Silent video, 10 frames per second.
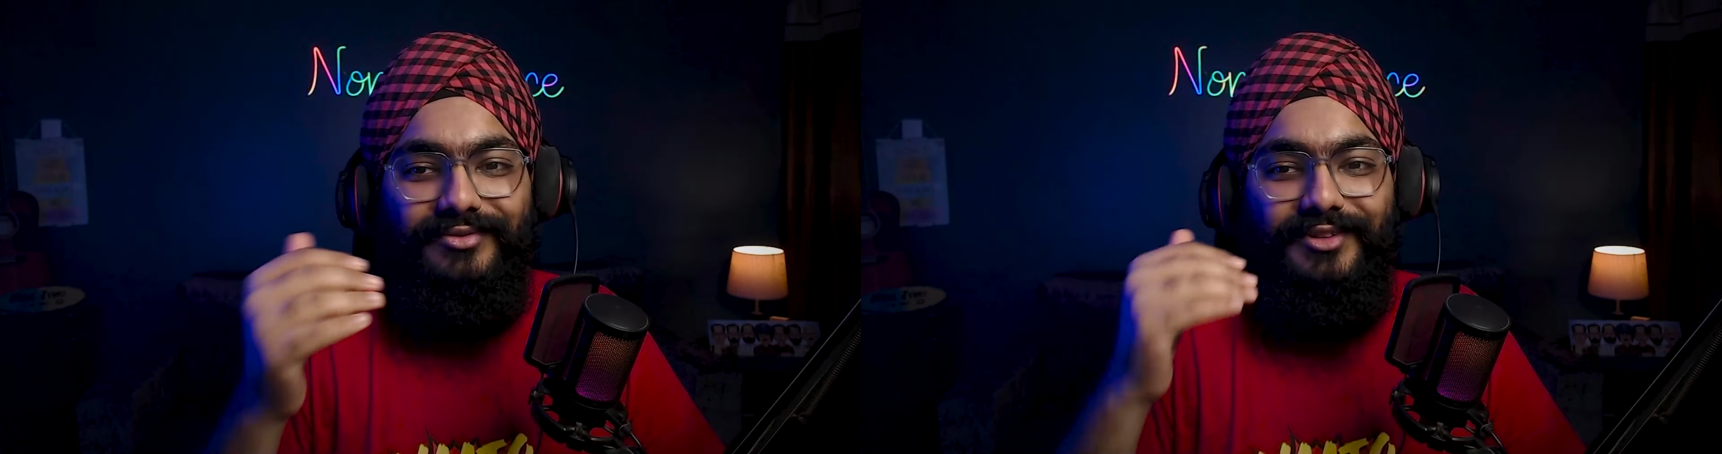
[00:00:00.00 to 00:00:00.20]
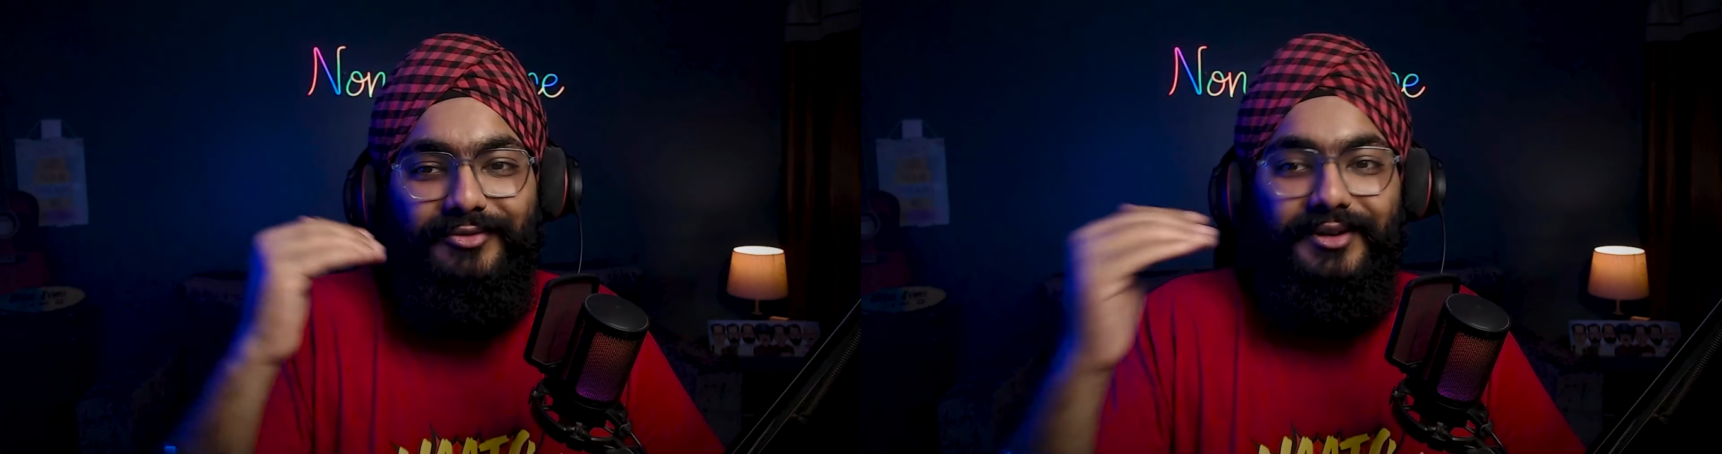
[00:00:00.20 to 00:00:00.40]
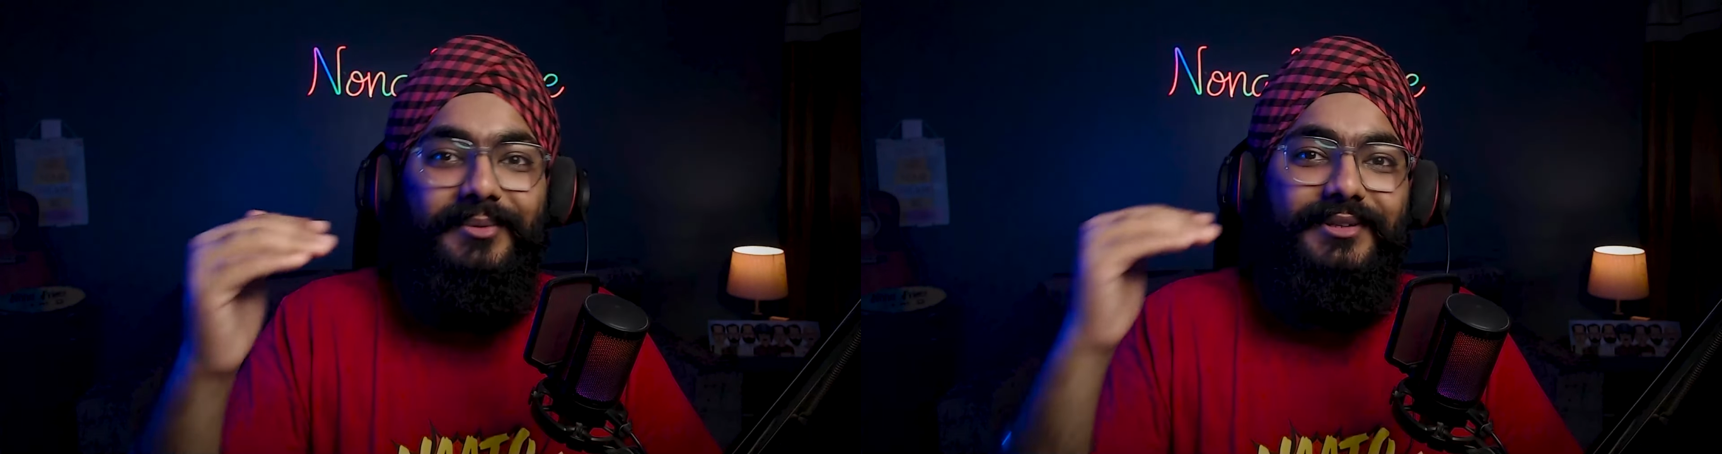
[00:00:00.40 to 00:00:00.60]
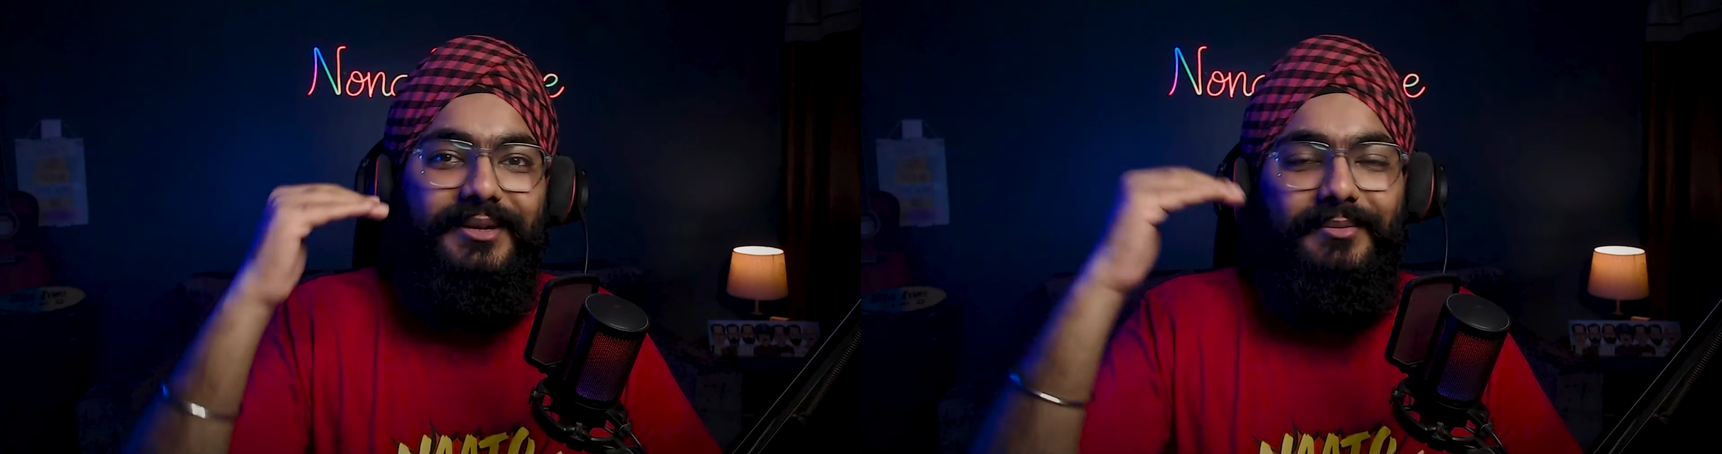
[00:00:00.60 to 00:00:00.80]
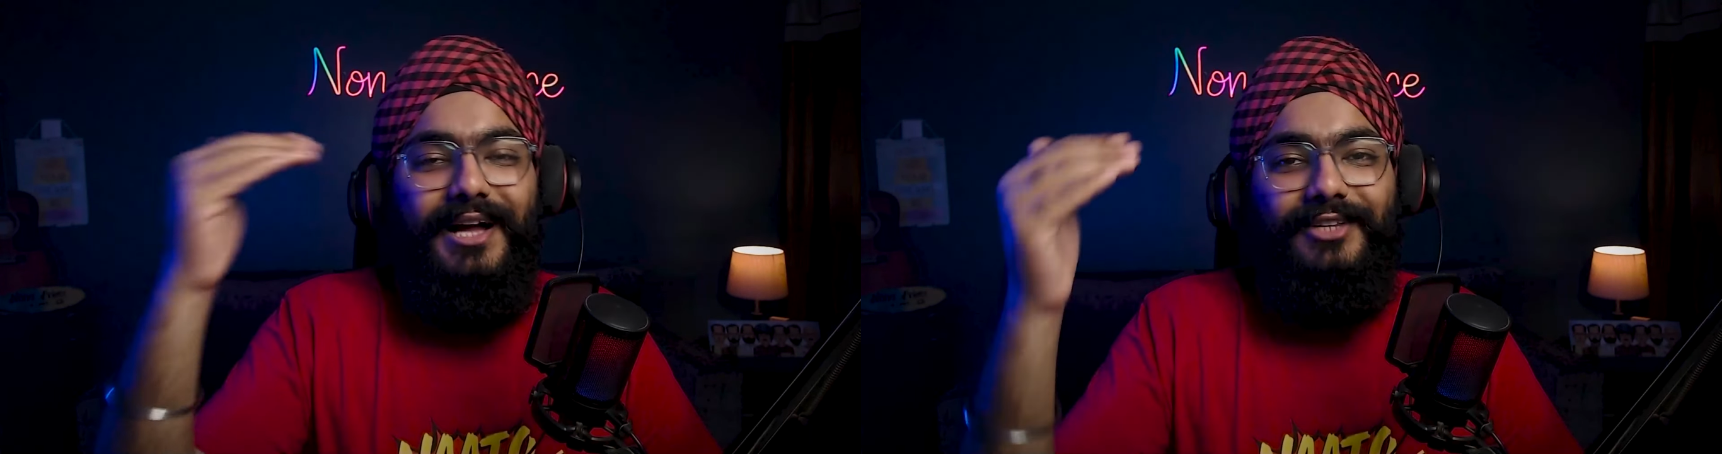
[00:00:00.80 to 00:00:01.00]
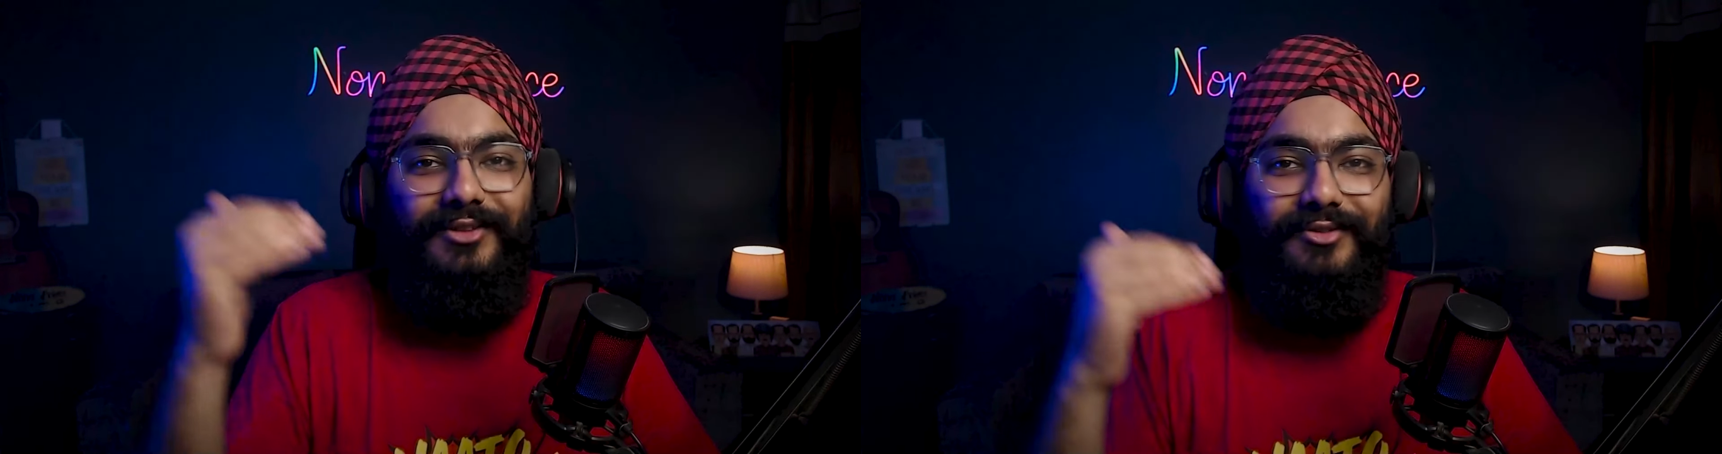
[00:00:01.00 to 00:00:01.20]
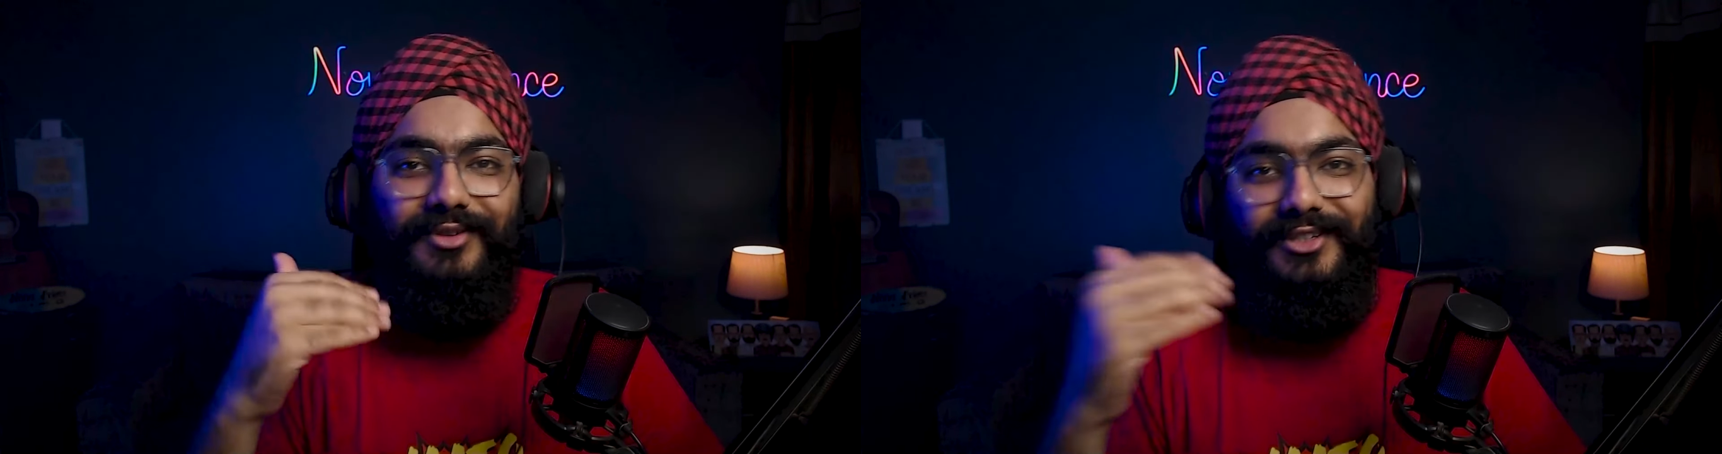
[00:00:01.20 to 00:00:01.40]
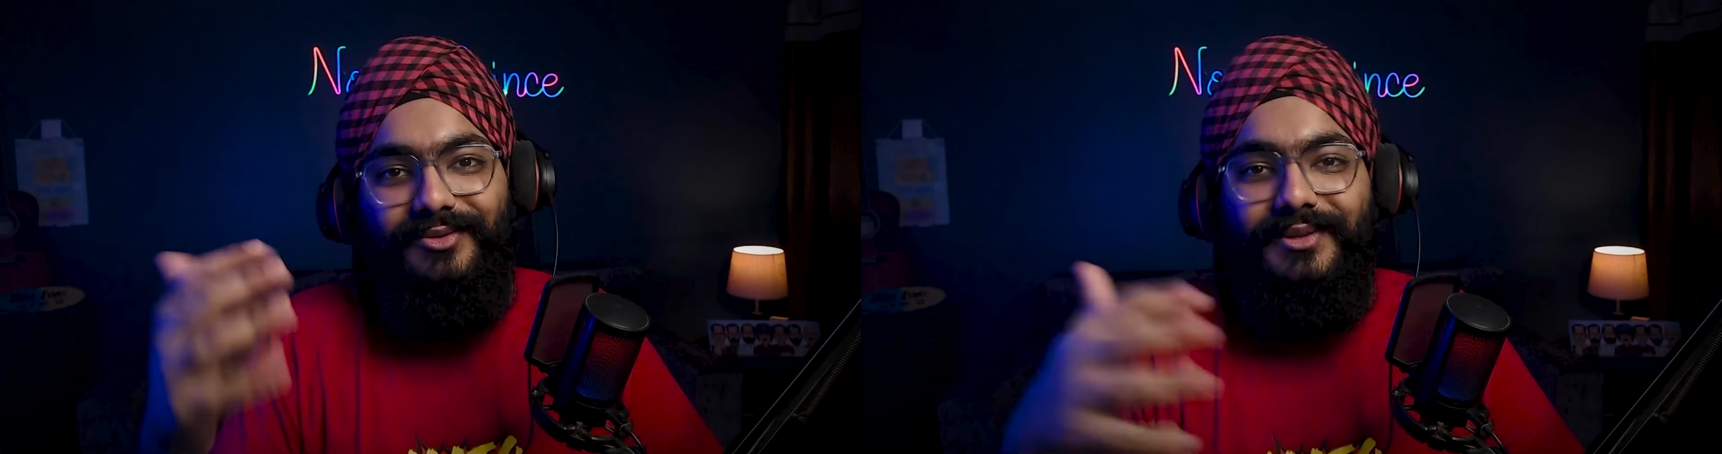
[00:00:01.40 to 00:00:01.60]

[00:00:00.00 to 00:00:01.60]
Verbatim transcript: the film doesn't match with the first